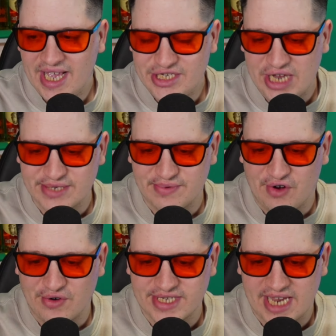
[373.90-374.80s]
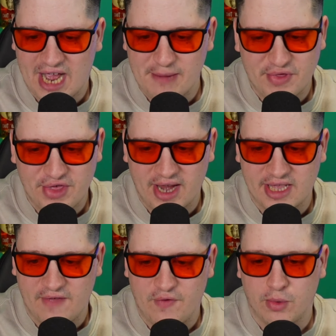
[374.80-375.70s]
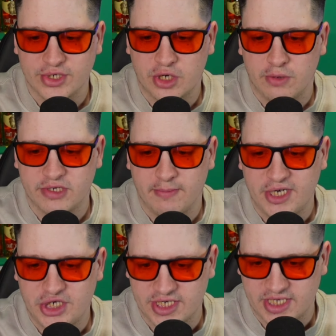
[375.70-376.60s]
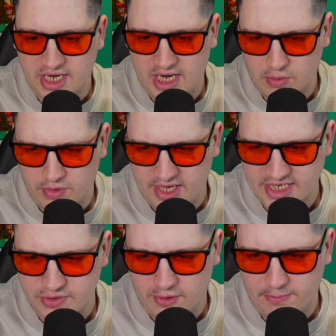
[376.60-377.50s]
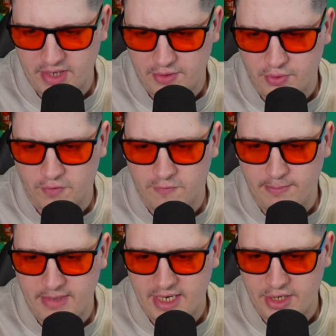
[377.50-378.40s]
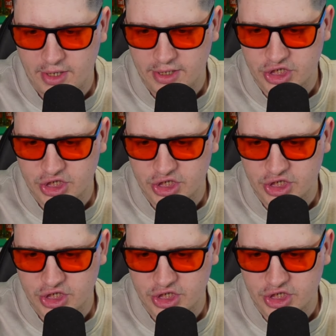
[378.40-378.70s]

James McGregor saying, hypothetically, if he was to come to Manchester, Nick, would this not be another immediate